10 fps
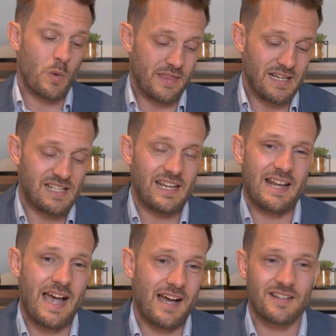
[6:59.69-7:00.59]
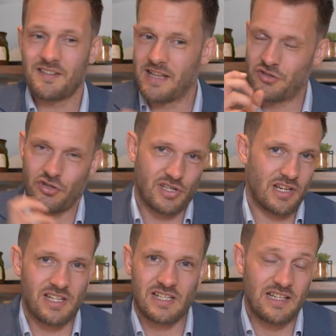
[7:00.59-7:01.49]
when they see an ad, they're just
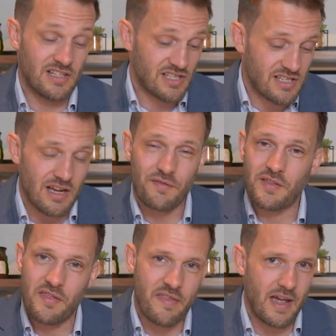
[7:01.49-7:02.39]
gonna see the stuff that